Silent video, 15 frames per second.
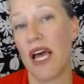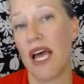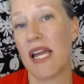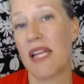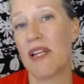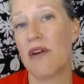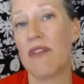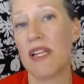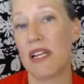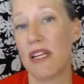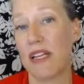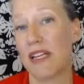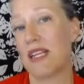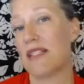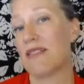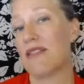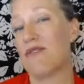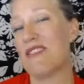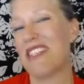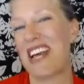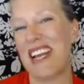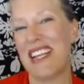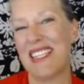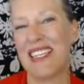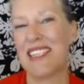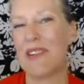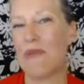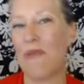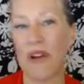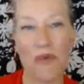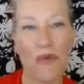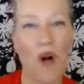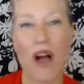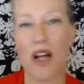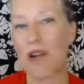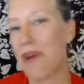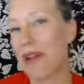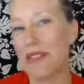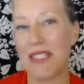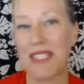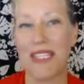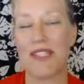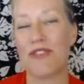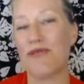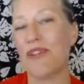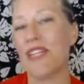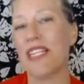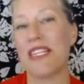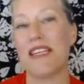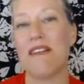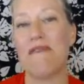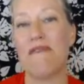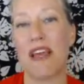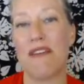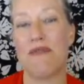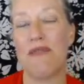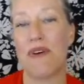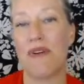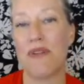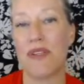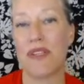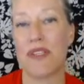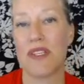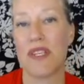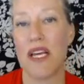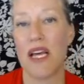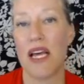I know that it can get so enticing to want to walk around city streets and invite folks.